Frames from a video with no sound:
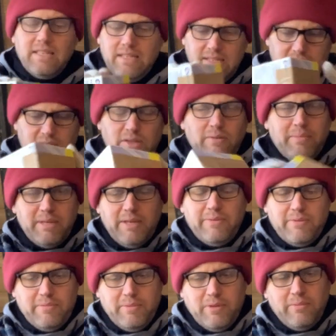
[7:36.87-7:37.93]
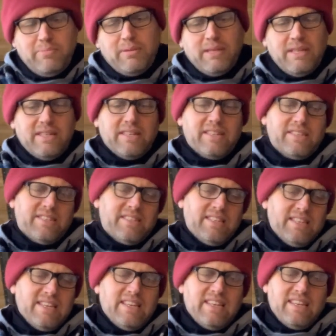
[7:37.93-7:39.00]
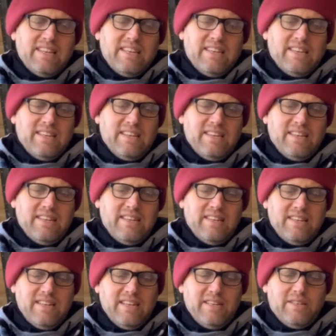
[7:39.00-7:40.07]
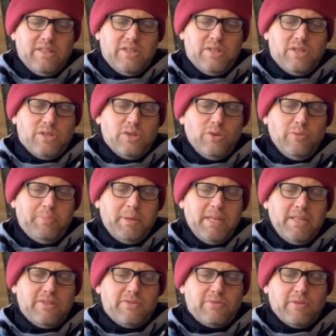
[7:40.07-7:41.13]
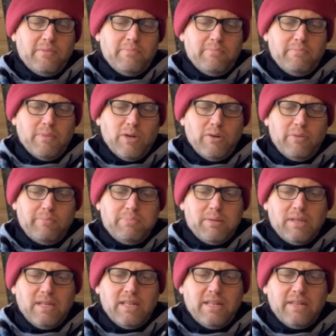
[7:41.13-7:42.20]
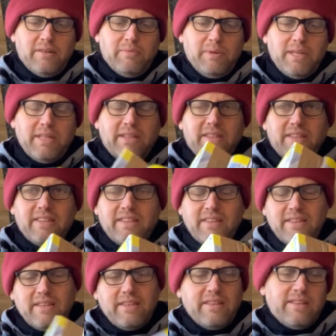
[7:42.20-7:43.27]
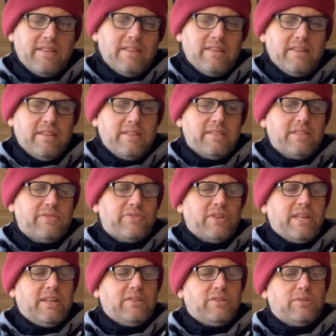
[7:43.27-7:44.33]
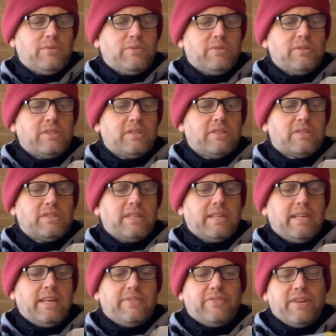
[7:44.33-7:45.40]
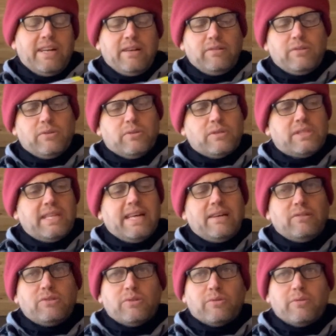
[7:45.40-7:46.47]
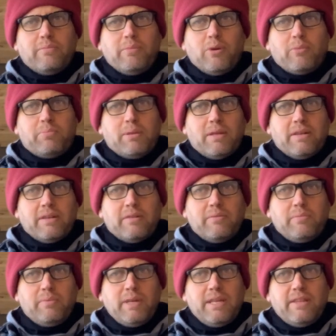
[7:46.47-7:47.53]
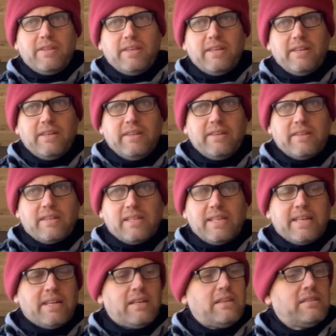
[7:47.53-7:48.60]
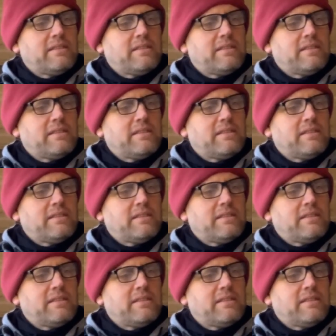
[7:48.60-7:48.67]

So many remote plugs. A 2-piece remote plug with, is this for outdoors? It looks like, yeah, for outdoors. An outdoor remote plug with a clicker,